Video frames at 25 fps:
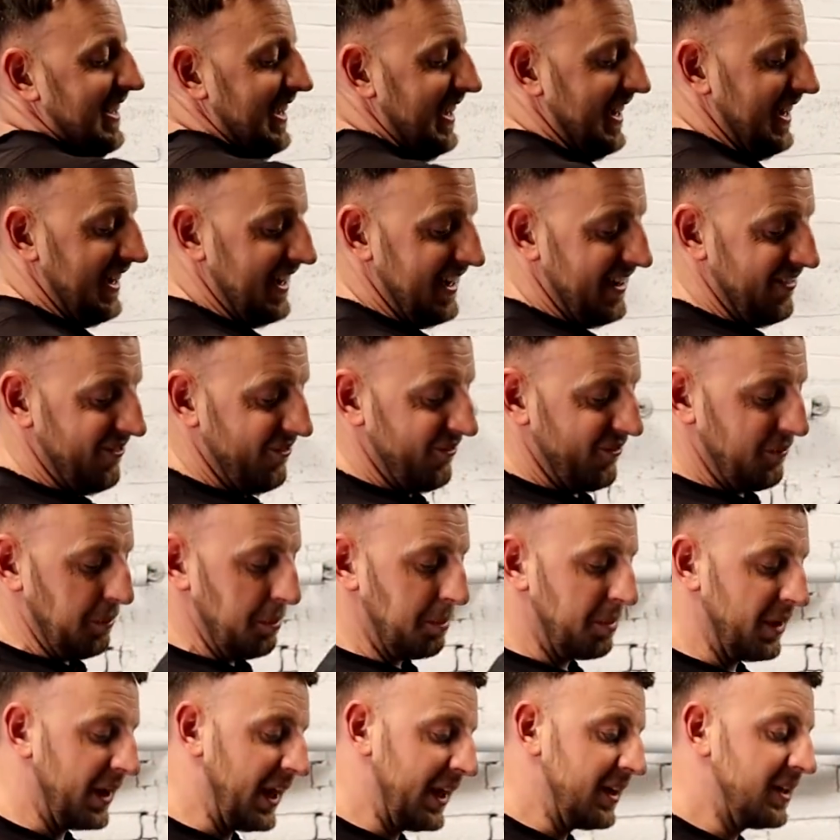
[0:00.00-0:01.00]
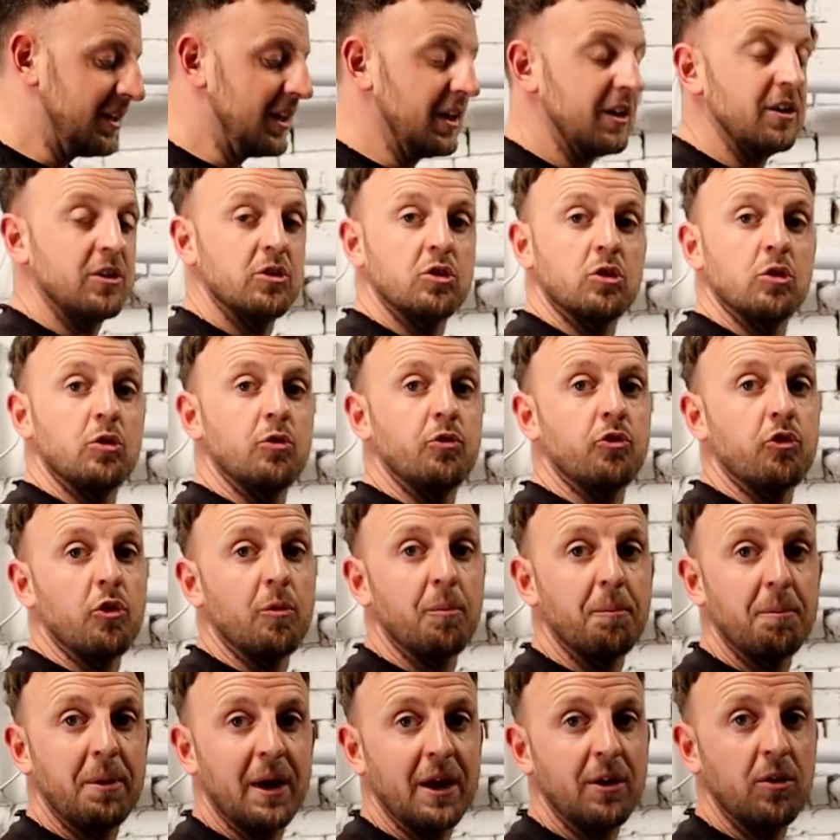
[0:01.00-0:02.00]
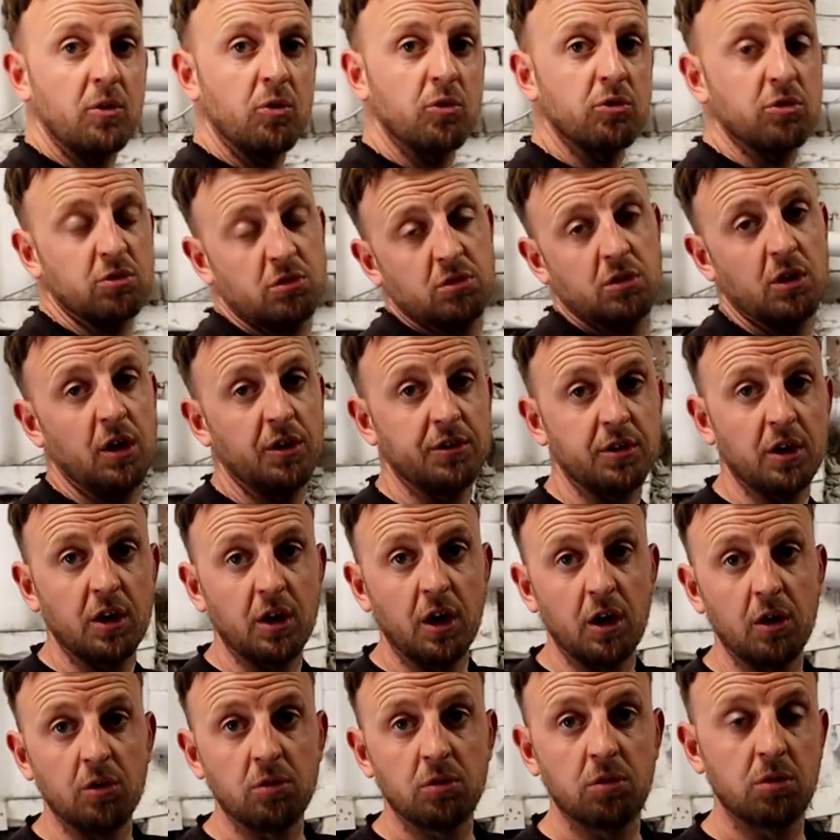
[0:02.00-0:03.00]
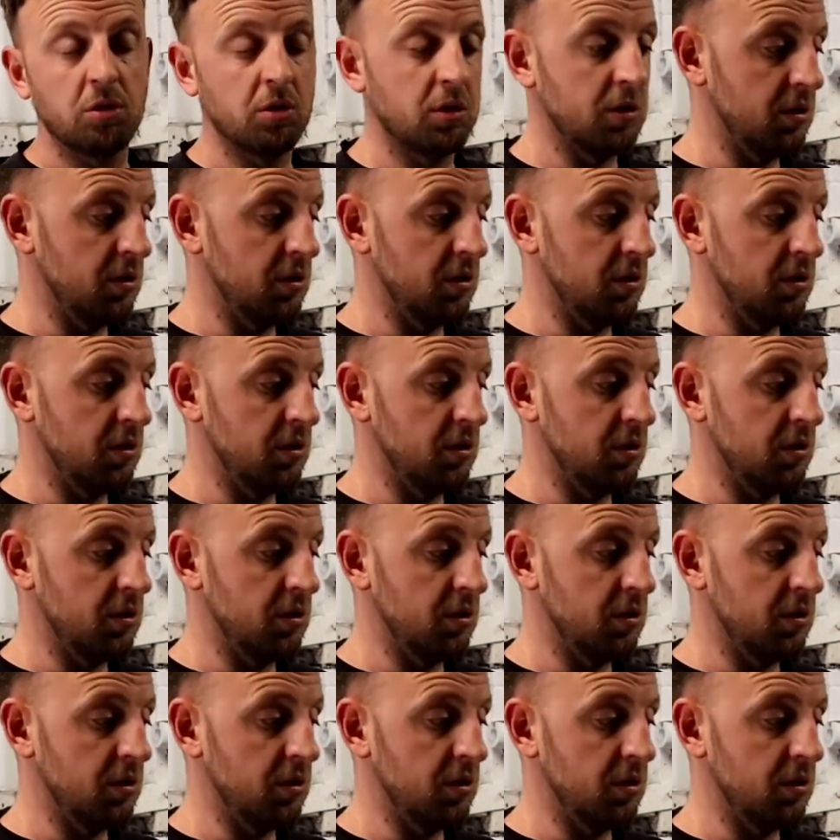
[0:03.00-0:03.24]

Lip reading: But they didn't do front panels. I don't know.